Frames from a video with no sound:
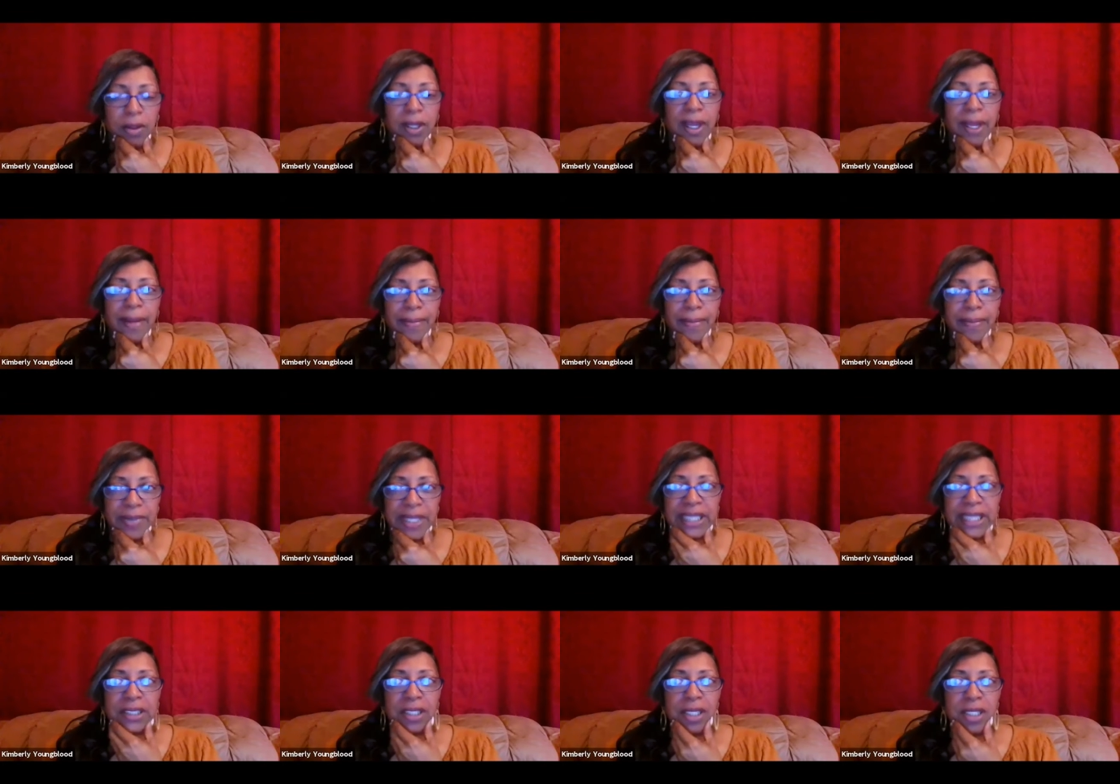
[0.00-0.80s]
Yep.
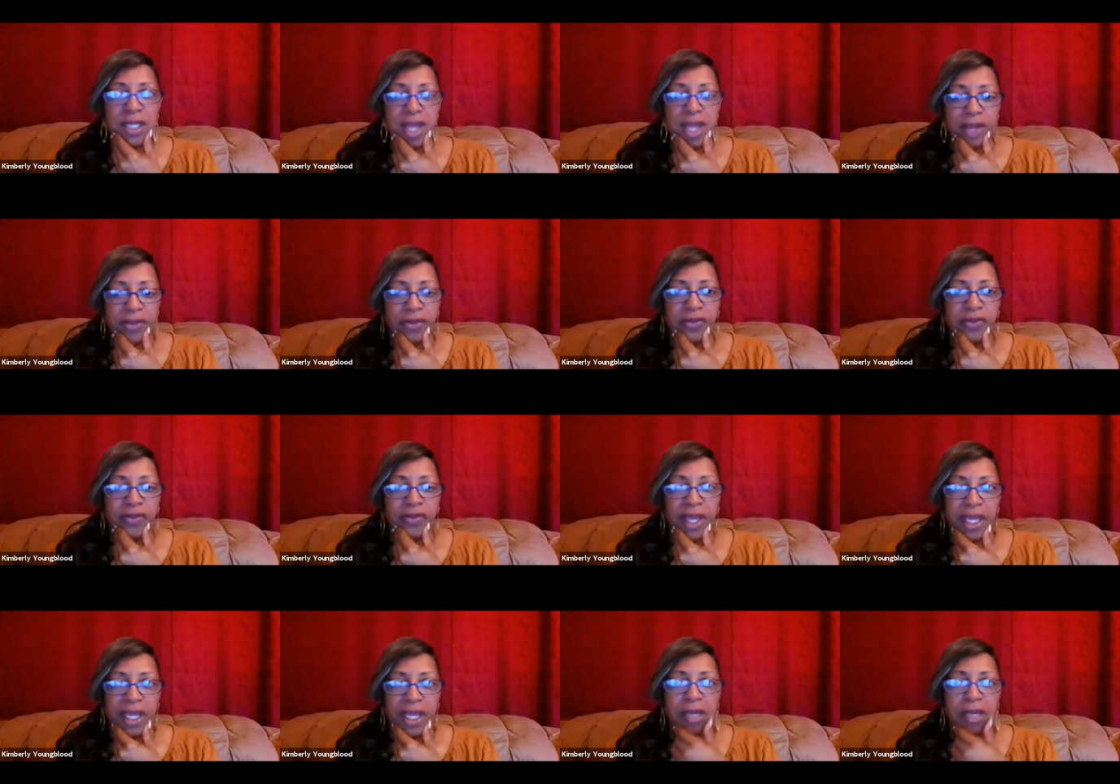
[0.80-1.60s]
That's another
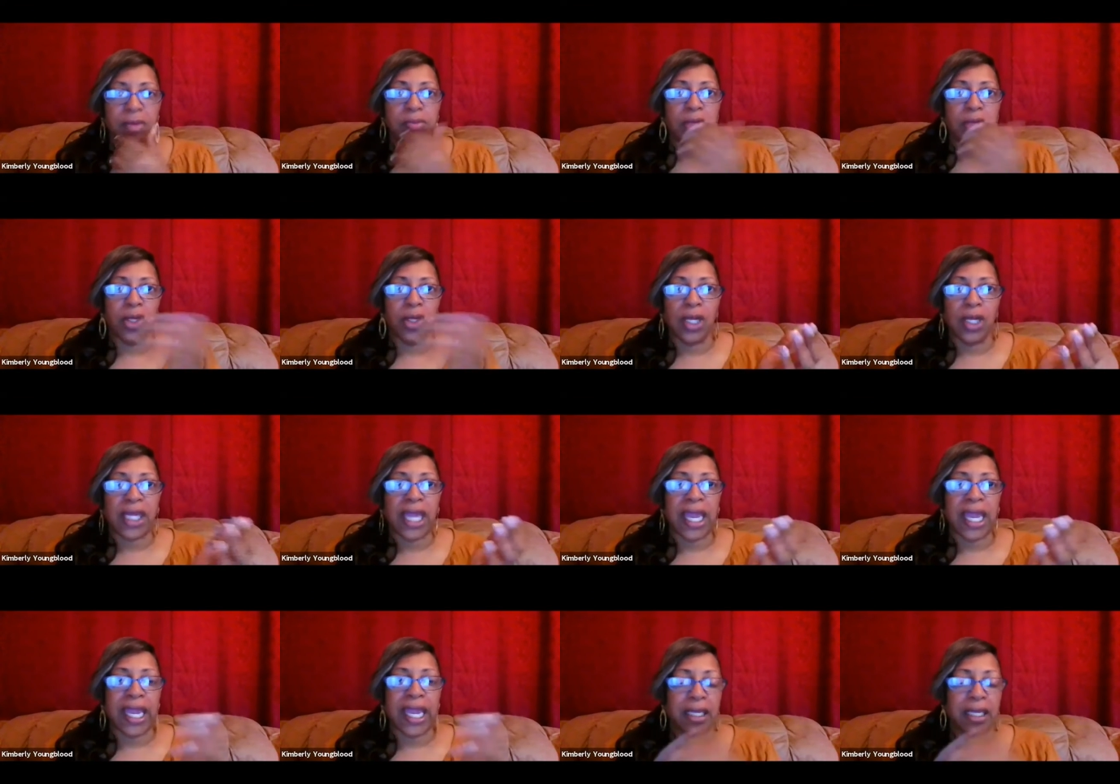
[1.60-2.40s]
thing.
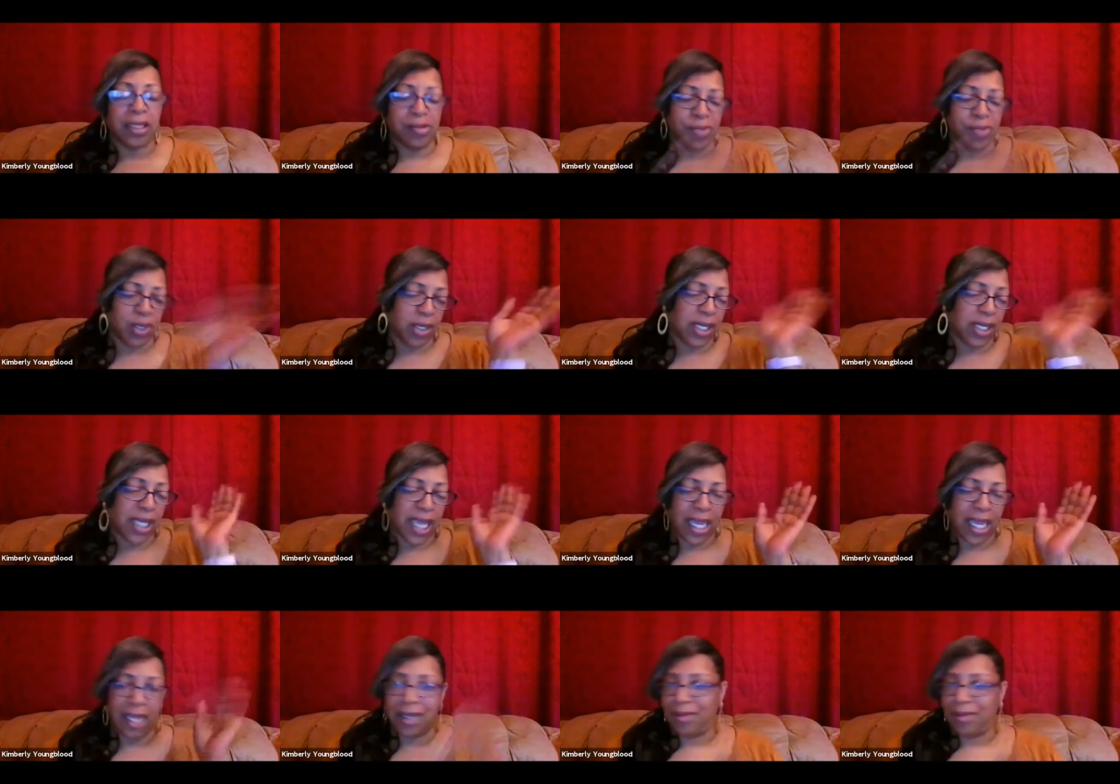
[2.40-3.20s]
Communicate,
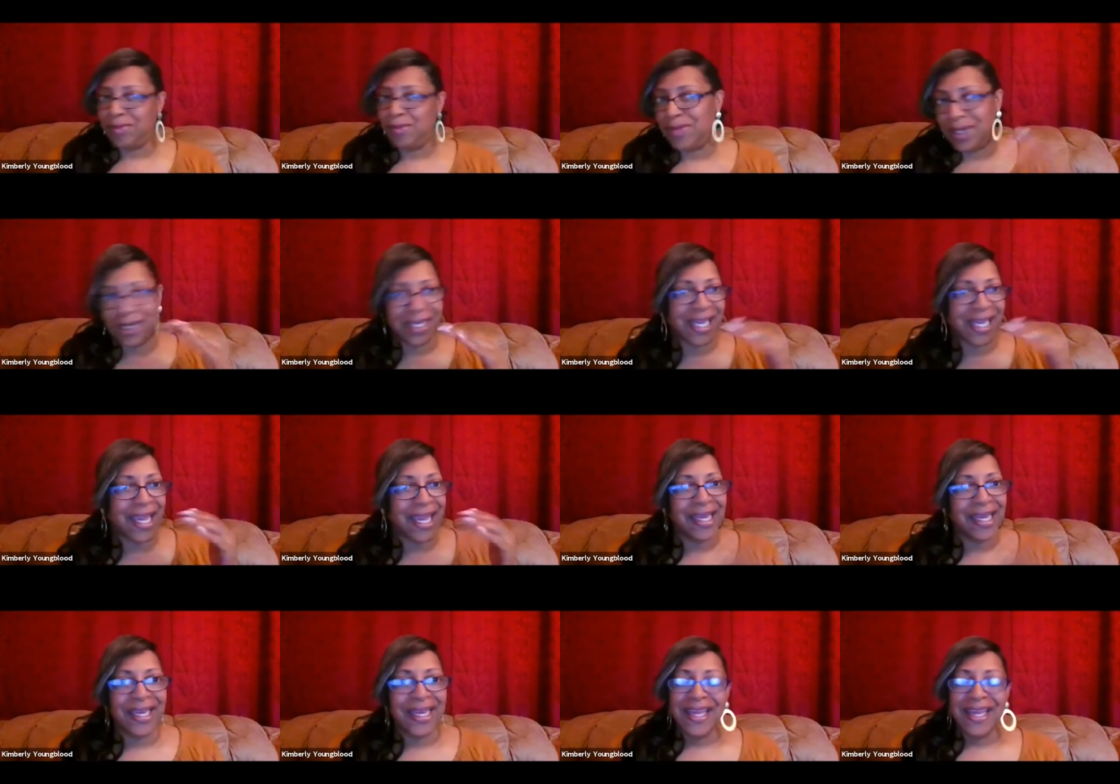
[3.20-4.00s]
communicate,
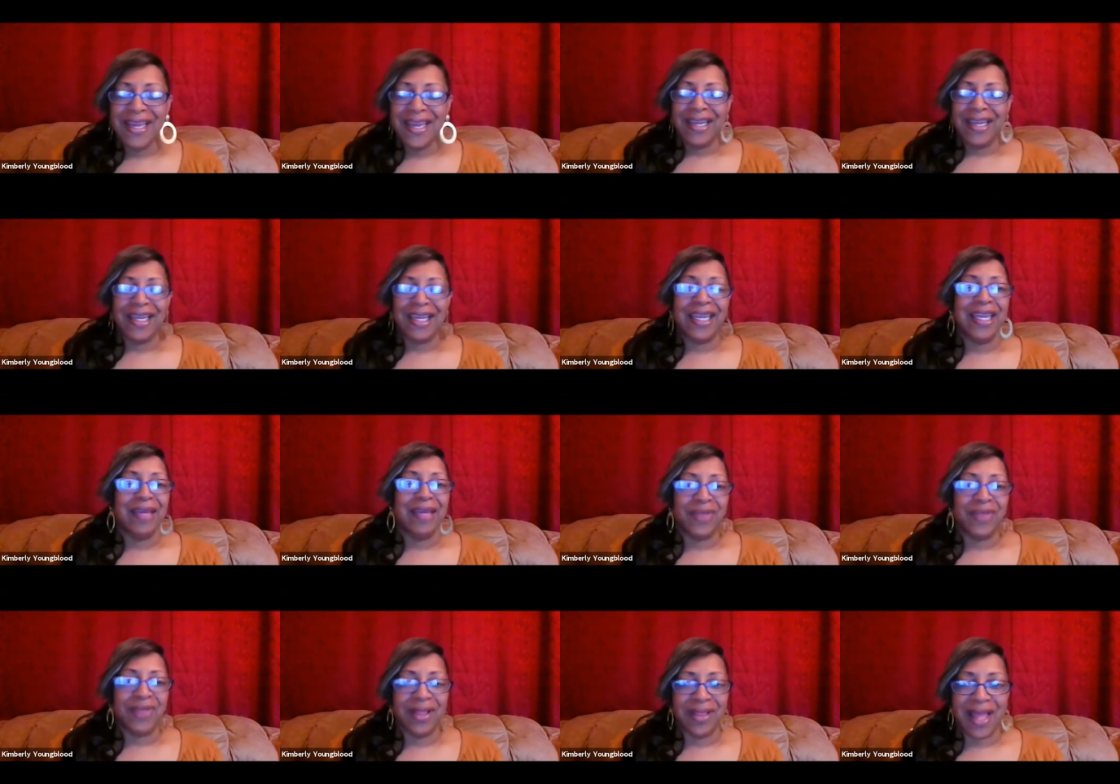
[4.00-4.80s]
communicate.
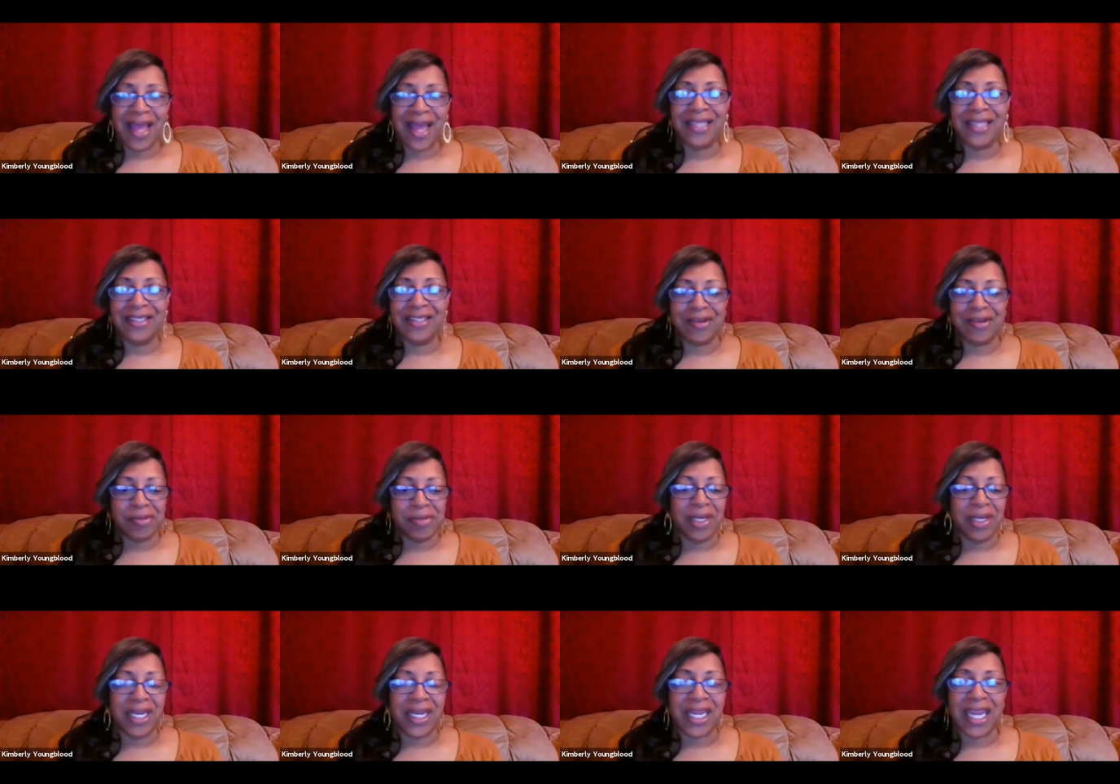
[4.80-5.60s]
Keep the lines of
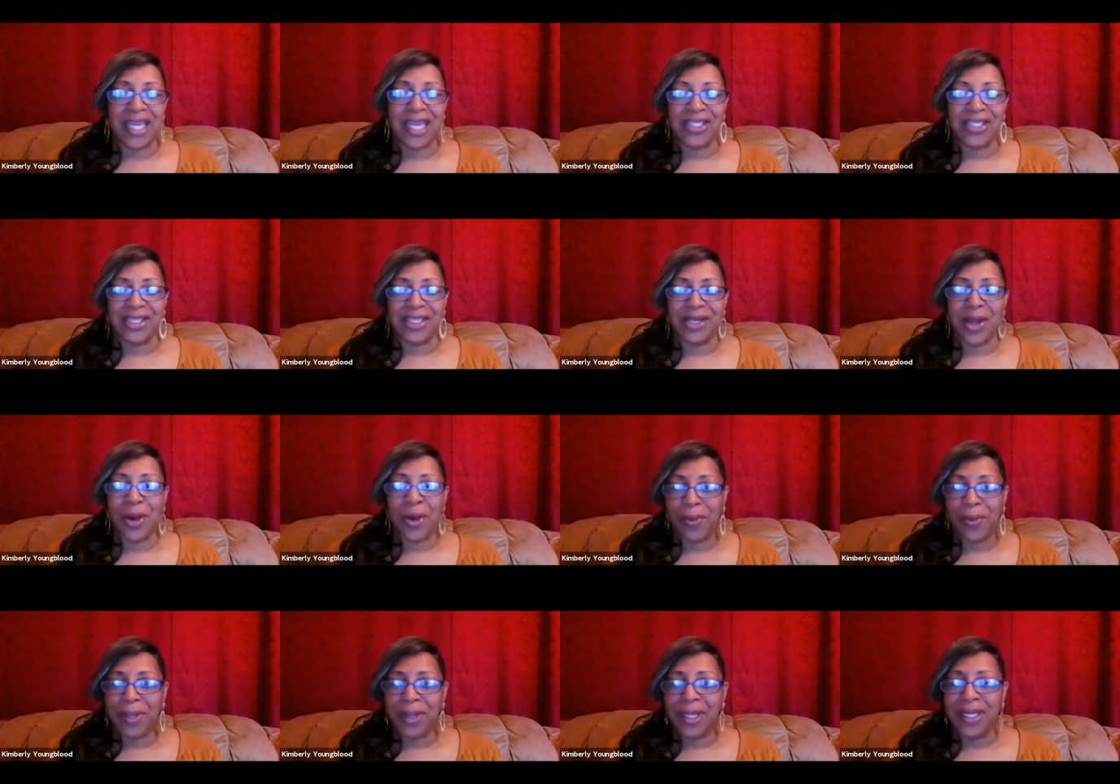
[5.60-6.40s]
communication
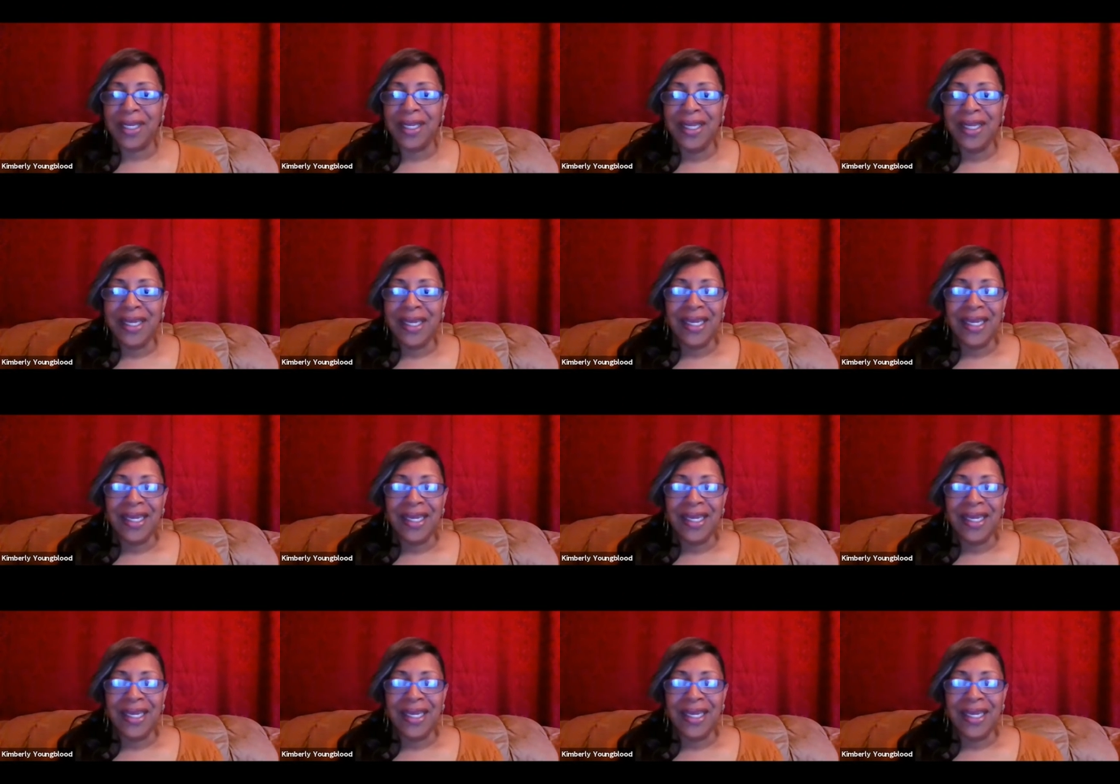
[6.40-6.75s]
open.